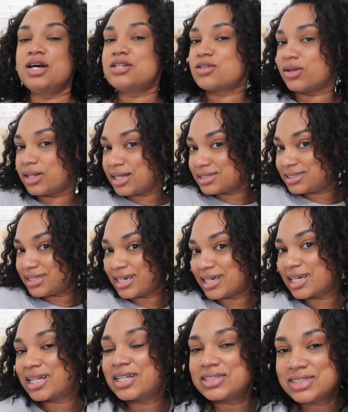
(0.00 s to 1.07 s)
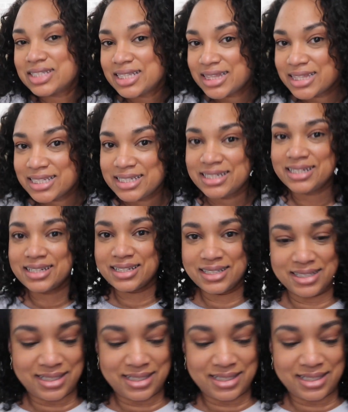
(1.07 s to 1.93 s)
So let's take a closer look.